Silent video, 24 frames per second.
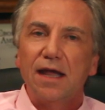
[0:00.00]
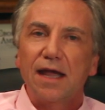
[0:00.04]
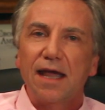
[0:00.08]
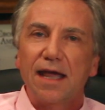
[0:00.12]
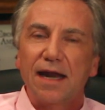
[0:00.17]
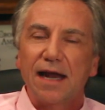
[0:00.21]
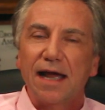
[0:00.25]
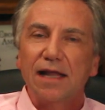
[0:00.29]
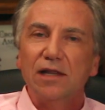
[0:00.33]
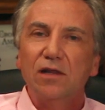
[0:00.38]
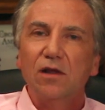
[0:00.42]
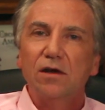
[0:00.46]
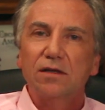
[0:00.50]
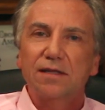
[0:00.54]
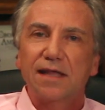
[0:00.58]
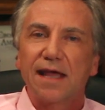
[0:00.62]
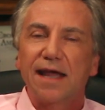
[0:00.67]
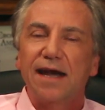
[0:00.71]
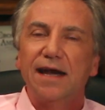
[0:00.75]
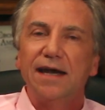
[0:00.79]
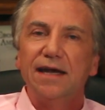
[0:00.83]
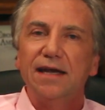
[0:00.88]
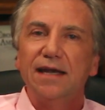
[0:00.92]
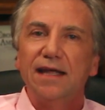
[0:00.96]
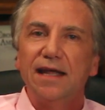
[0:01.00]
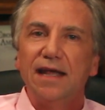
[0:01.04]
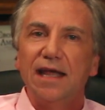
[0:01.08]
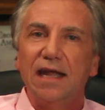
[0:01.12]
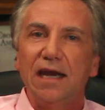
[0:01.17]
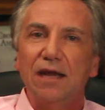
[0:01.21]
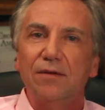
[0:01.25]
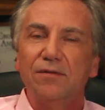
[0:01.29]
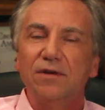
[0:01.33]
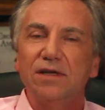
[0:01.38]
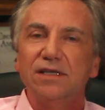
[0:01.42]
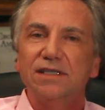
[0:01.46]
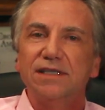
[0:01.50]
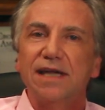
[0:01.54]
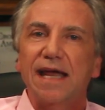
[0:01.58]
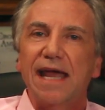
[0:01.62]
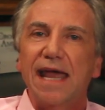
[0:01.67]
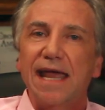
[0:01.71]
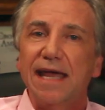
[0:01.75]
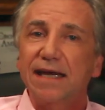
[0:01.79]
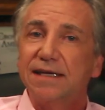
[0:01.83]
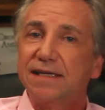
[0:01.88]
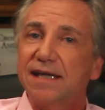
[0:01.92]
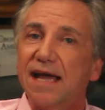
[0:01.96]
And I looked at it, and it was
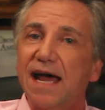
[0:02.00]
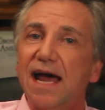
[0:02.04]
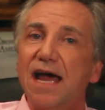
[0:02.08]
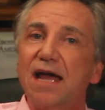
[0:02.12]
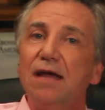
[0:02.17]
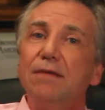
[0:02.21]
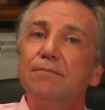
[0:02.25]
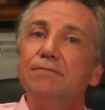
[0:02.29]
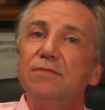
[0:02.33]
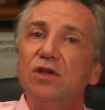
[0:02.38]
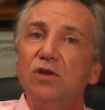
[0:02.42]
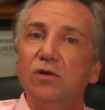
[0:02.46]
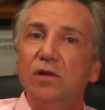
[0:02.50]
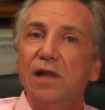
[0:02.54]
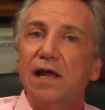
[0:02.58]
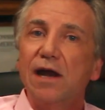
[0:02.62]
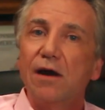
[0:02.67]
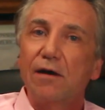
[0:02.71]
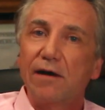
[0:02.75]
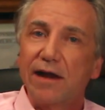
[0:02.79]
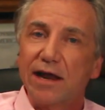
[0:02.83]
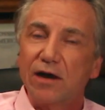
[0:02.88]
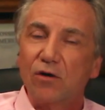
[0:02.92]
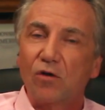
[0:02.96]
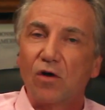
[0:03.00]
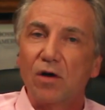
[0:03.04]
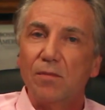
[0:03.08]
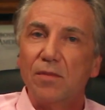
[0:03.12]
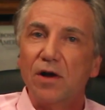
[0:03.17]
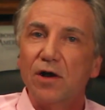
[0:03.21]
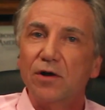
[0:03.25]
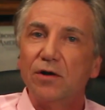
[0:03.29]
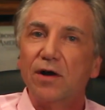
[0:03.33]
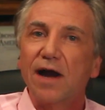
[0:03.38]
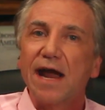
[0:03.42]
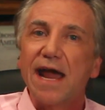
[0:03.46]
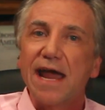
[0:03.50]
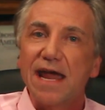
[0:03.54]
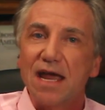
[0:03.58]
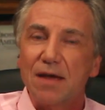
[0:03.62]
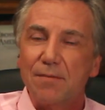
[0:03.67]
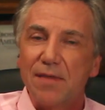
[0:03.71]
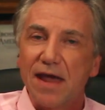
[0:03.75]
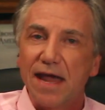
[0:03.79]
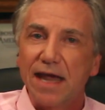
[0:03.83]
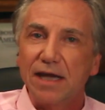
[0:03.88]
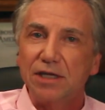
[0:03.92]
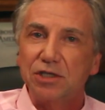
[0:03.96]
anti-mullerian hormone, or A
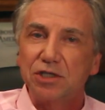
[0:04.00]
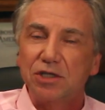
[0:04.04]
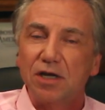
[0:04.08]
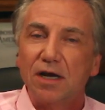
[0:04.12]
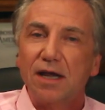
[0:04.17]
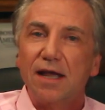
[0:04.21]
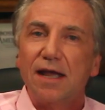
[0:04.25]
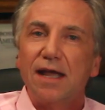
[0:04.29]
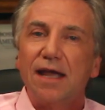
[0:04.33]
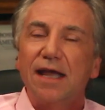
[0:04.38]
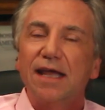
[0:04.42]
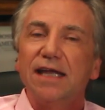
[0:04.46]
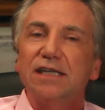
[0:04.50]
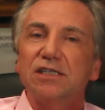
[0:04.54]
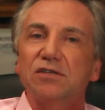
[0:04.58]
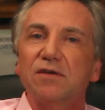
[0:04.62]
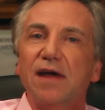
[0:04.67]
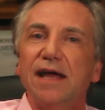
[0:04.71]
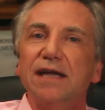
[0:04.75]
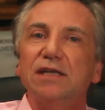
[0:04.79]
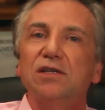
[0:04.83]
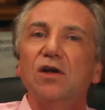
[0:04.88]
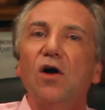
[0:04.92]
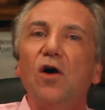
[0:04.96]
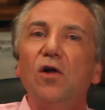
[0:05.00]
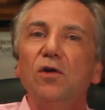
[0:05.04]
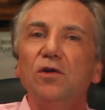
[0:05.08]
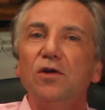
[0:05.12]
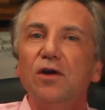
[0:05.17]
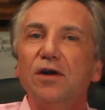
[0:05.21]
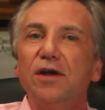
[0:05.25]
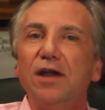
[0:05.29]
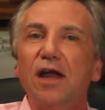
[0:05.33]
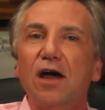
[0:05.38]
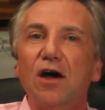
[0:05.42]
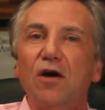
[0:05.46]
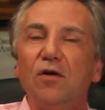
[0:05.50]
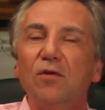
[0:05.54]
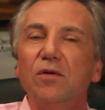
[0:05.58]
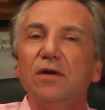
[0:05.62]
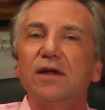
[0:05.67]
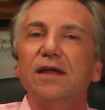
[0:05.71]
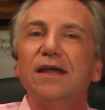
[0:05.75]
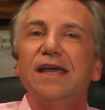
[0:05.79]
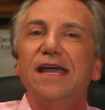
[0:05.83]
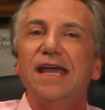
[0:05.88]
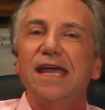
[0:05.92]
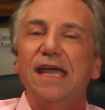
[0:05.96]
M H. And so I told her, no,
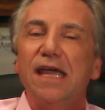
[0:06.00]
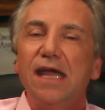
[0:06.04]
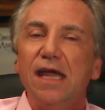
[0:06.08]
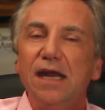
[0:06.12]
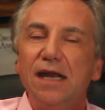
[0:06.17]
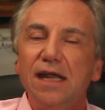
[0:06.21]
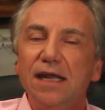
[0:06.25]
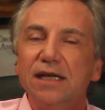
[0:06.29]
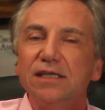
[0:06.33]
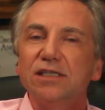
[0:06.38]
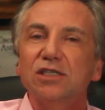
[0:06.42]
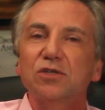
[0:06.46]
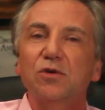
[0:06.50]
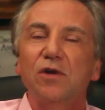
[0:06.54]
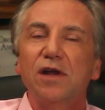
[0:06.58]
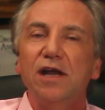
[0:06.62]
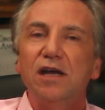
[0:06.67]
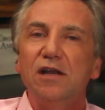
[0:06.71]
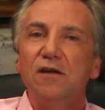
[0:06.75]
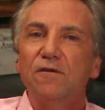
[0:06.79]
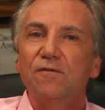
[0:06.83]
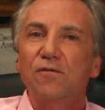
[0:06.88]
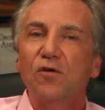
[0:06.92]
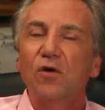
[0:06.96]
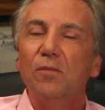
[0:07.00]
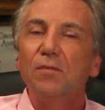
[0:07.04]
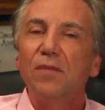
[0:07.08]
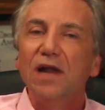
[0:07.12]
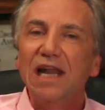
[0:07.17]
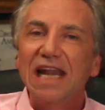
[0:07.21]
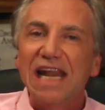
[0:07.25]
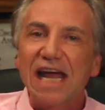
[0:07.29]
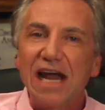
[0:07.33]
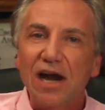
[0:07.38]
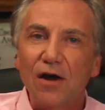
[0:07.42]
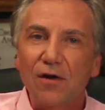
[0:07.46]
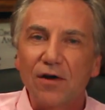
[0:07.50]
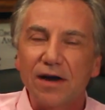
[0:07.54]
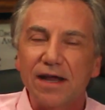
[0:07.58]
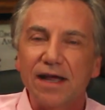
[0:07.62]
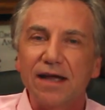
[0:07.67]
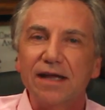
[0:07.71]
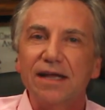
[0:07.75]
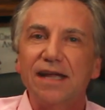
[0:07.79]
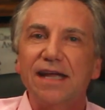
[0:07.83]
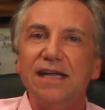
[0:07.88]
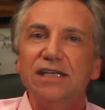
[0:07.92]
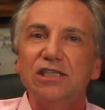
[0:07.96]
he didn't screen you for
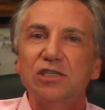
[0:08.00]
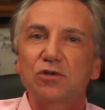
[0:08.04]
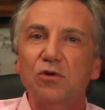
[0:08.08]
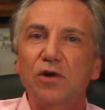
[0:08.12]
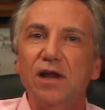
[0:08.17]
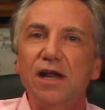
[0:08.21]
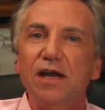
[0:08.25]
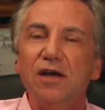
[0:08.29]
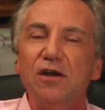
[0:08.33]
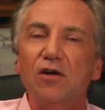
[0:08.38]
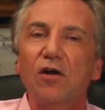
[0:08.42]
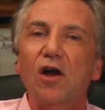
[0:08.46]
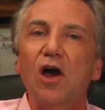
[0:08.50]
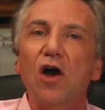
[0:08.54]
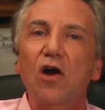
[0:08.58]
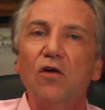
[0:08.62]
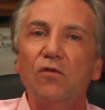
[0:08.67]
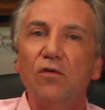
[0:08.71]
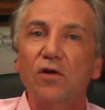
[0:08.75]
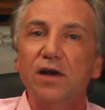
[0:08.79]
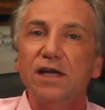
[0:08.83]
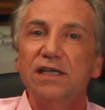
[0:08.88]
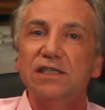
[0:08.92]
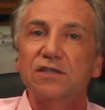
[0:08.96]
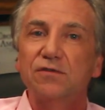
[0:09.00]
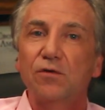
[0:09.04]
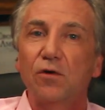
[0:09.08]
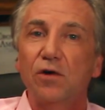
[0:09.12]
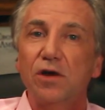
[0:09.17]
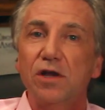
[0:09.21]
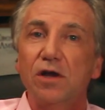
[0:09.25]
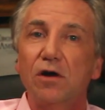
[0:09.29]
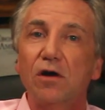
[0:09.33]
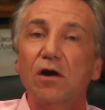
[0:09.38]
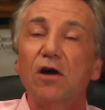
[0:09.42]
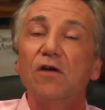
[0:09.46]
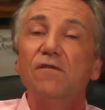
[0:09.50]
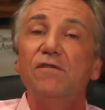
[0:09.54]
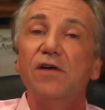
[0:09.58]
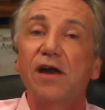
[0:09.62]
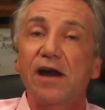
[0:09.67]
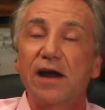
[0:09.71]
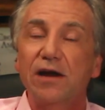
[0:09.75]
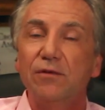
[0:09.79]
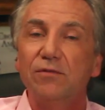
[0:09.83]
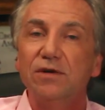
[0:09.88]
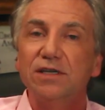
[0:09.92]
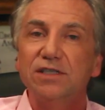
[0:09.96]
malaria, he screened your ovaries for your ovarian